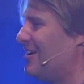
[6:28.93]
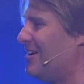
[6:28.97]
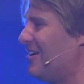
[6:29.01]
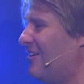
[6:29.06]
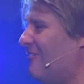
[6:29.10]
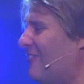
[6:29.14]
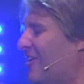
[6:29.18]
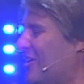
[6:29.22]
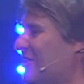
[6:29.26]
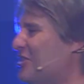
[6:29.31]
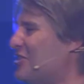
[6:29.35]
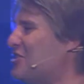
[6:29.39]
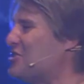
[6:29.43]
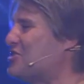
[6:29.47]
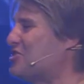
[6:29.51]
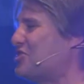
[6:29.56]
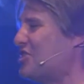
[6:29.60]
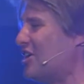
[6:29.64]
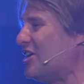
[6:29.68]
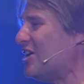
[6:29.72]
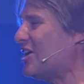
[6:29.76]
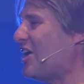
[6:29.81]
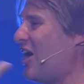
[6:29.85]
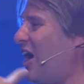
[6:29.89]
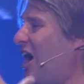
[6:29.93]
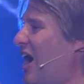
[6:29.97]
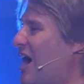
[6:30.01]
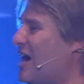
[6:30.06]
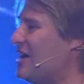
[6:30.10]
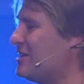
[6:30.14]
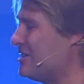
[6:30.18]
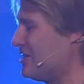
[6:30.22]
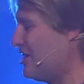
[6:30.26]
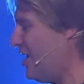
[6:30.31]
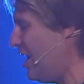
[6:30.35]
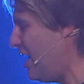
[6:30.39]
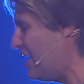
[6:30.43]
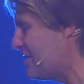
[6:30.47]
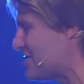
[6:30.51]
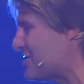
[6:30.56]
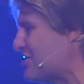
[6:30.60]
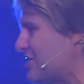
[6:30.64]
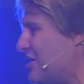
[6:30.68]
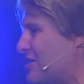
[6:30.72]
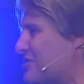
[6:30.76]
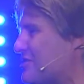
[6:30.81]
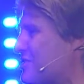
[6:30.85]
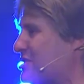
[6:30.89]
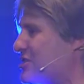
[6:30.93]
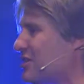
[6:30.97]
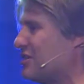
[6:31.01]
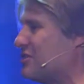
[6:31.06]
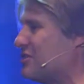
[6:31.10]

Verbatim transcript: When you seek God, God starts to